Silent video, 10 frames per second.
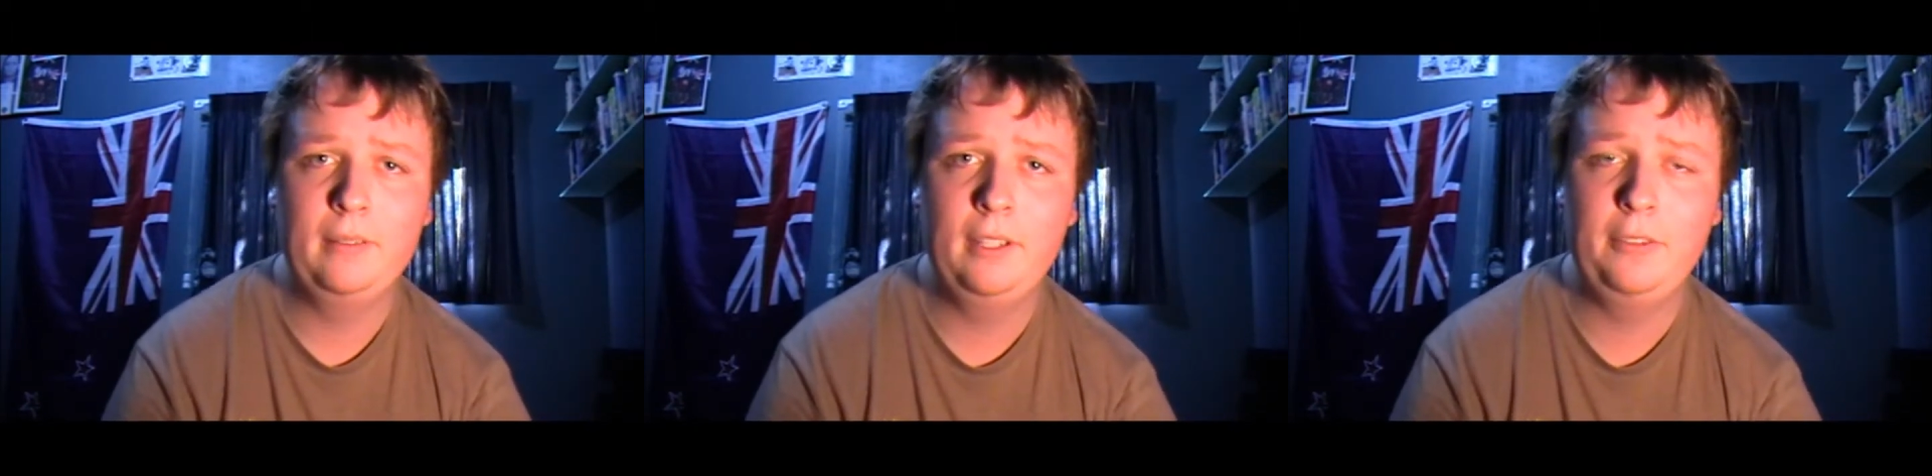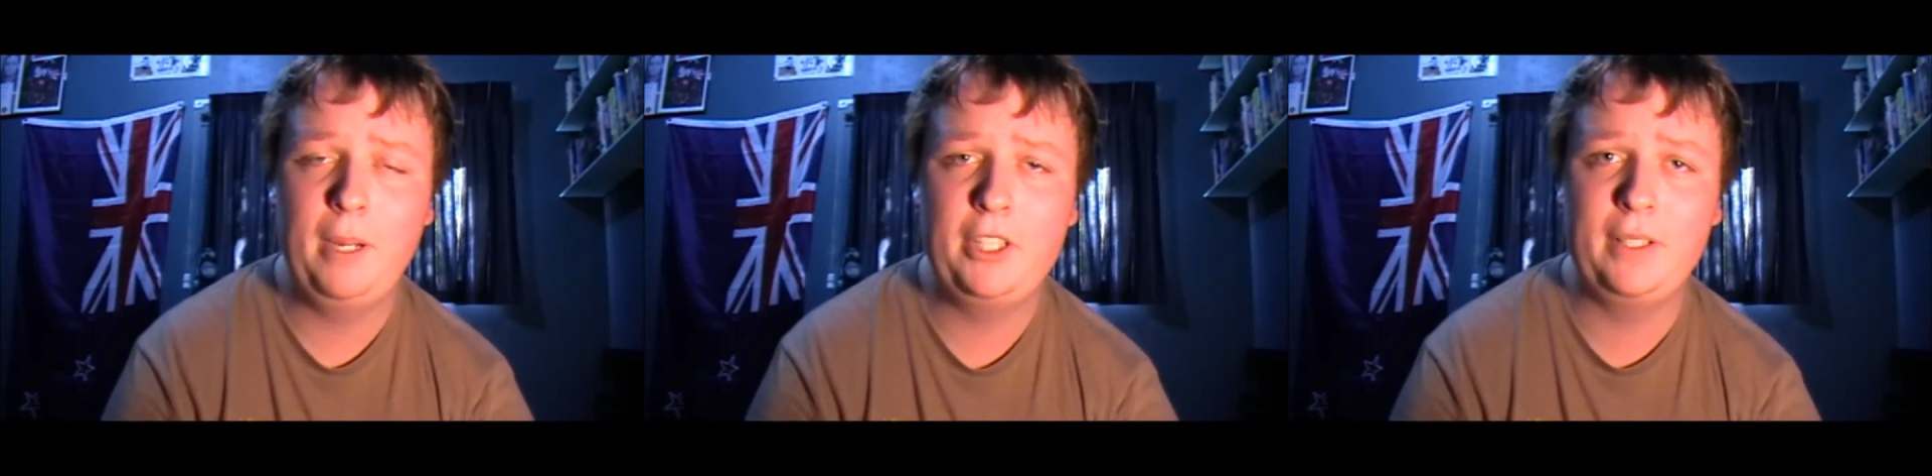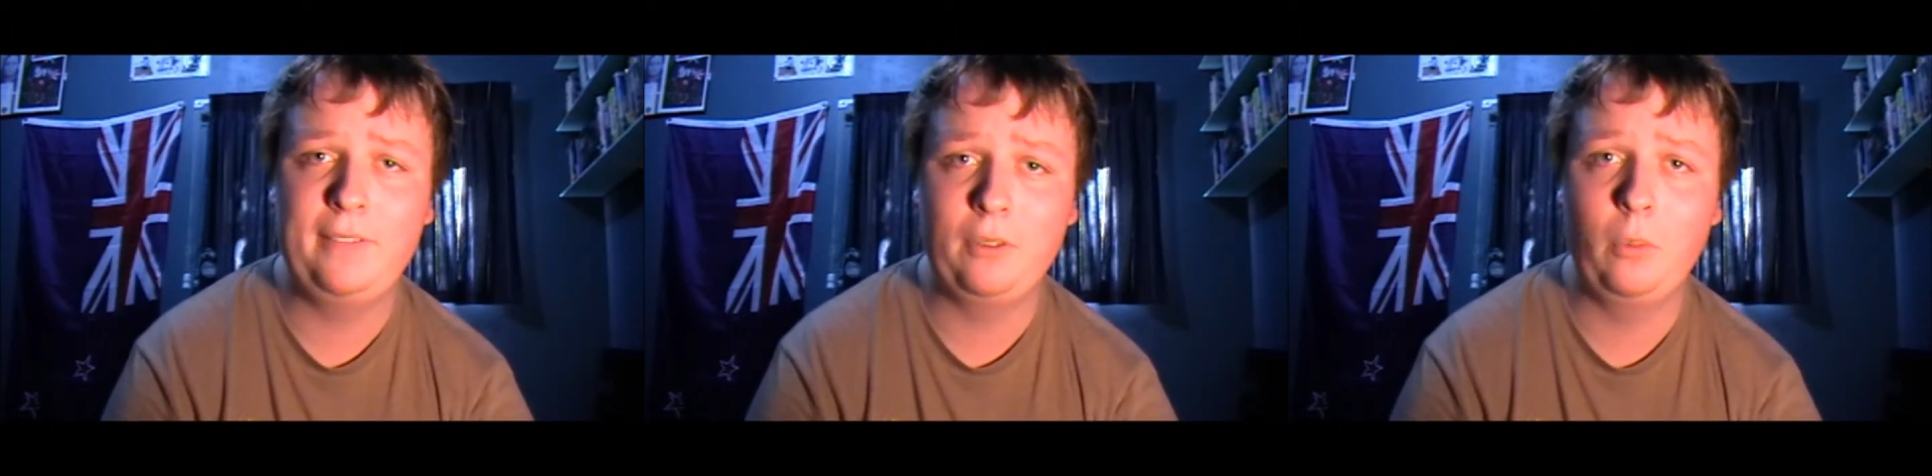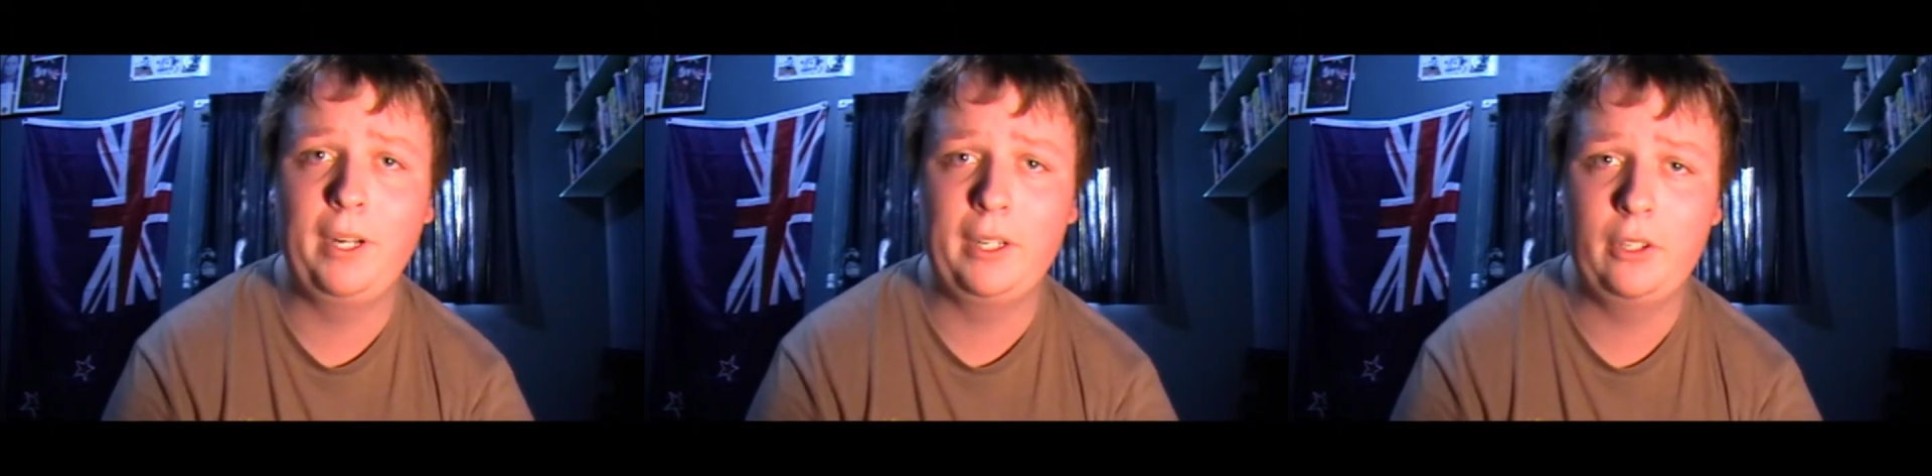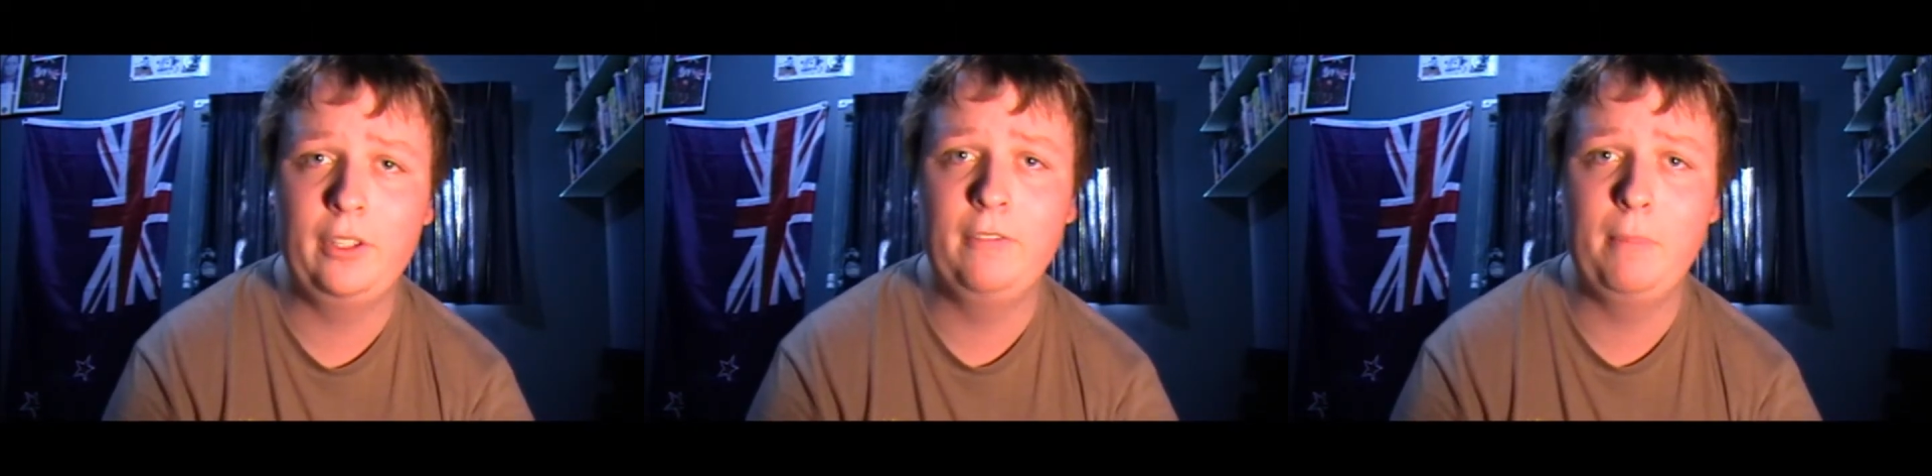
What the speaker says: especially for what it could have